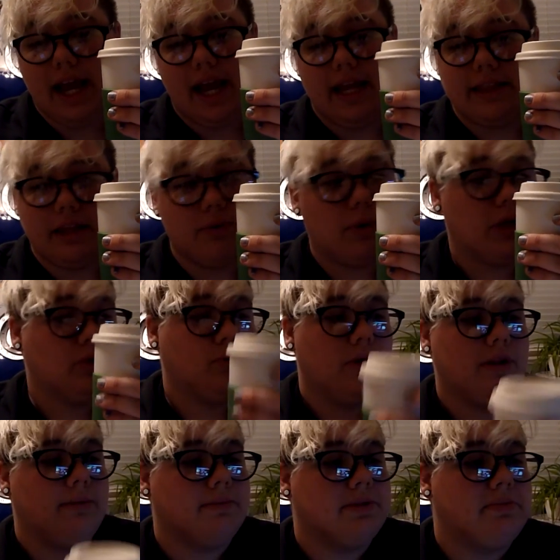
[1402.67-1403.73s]
and then watch
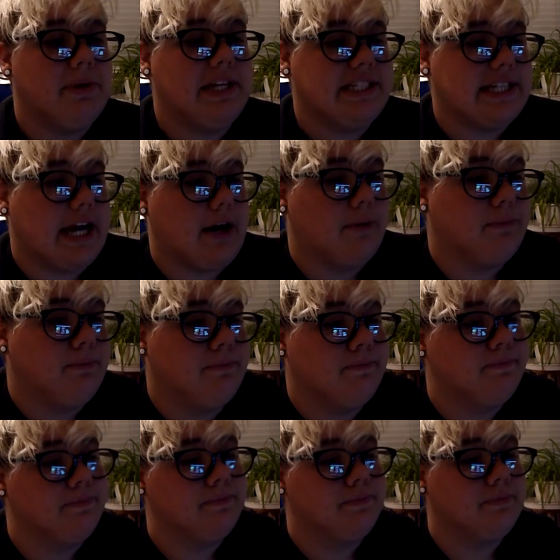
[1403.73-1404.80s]
Willam's Beatdown.
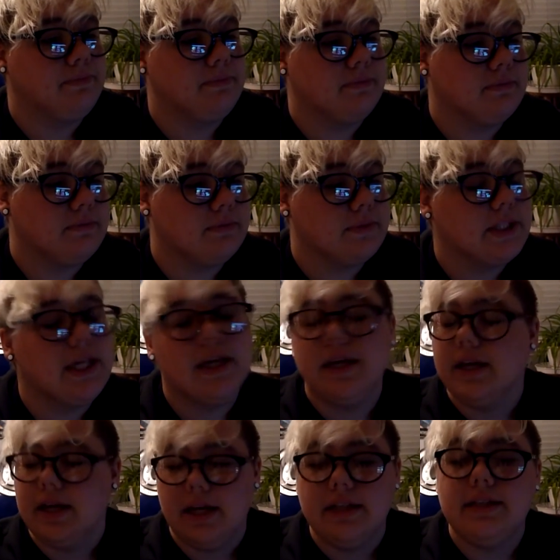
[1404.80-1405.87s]

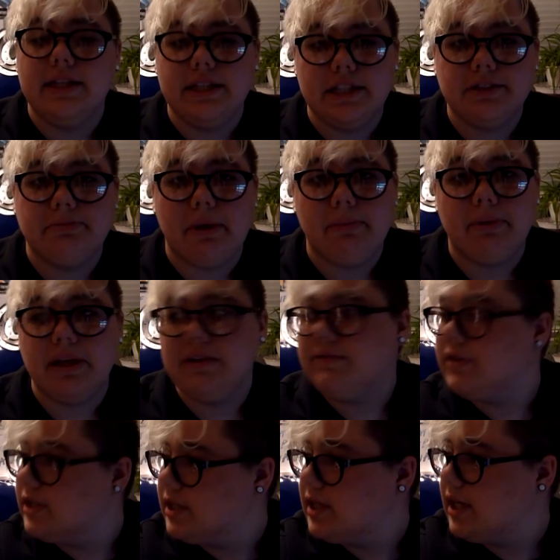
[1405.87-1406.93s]
I think that's my plan
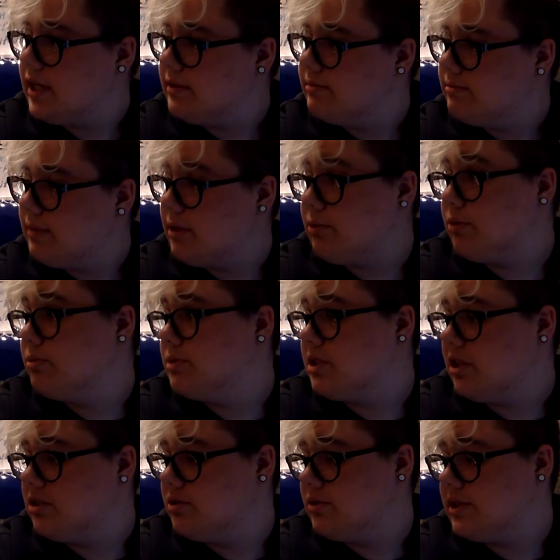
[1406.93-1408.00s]
for tonight. My room's
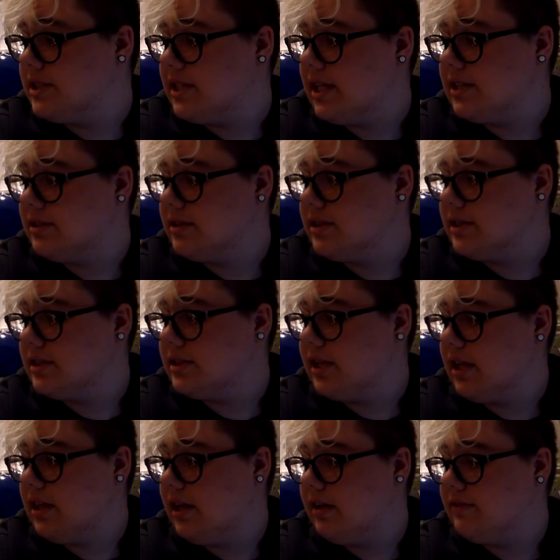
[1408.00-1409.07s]
also a disaster since
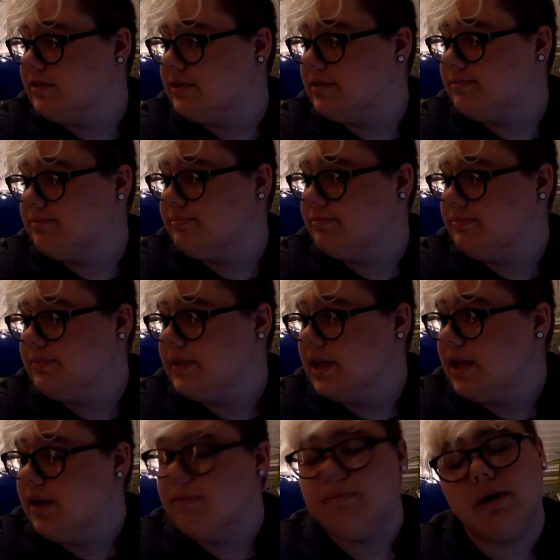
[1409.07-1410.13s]
they left.
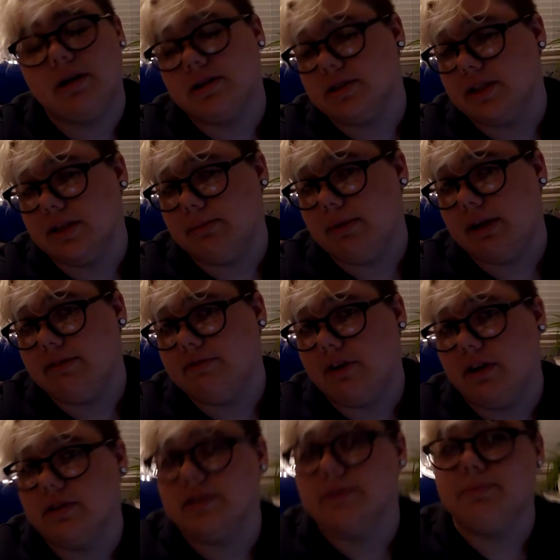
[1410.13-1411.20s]
Partially my
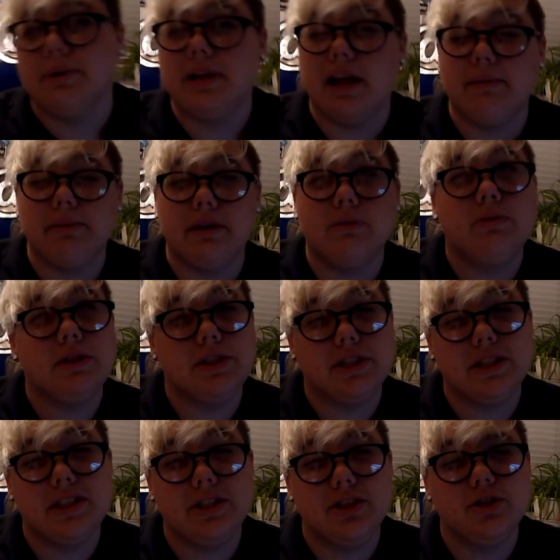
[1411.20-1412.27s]
fault, but I mean, what you
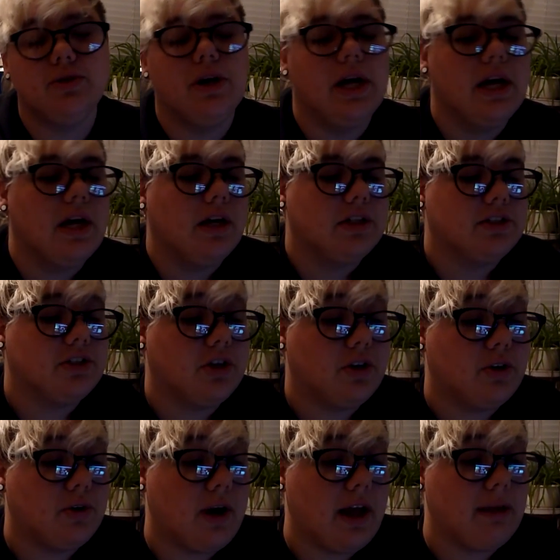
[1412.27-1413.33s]
gonna do?
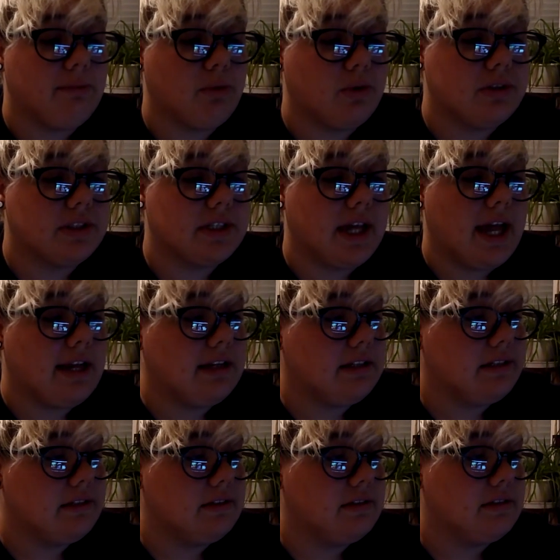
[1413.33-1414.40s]
So I'm going to
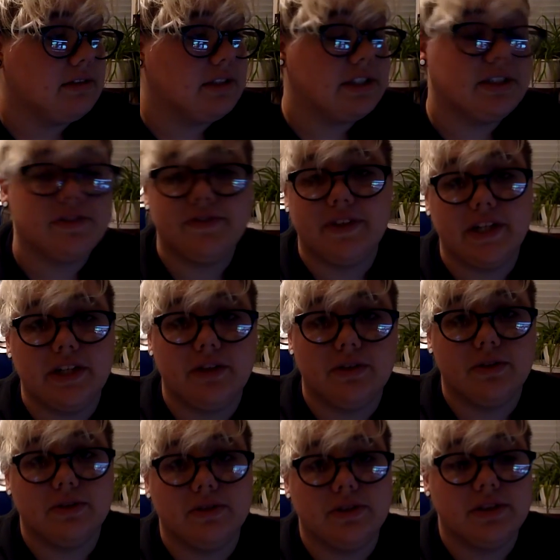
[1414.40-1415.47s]
edit these
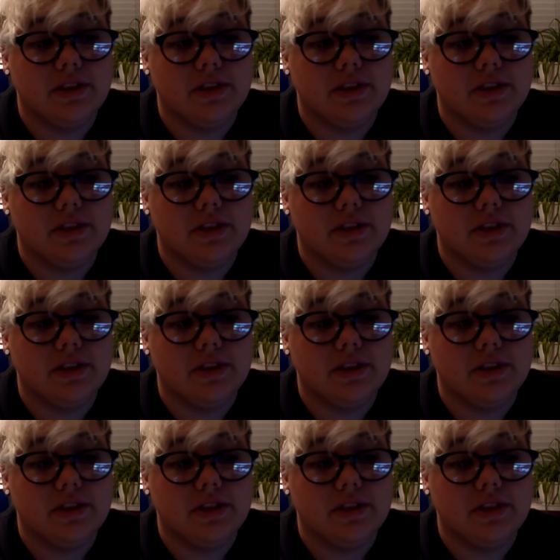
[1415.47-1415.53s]
videos,